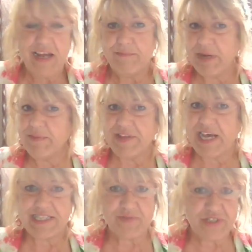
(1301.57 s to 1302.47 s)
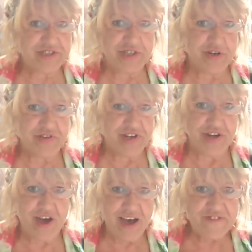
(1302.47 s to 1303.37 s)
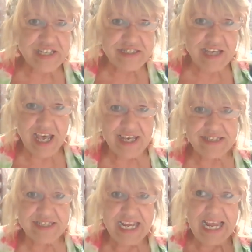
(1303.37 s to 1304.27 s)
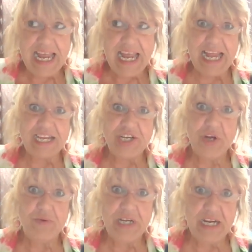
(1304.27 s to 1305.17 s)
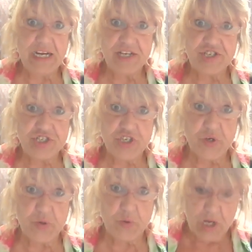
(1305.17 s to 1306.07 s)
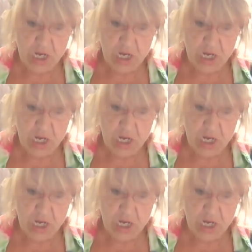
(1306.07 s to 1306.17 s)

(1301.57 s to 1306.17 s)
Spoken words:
Maybe that's what you're the novice at, and you're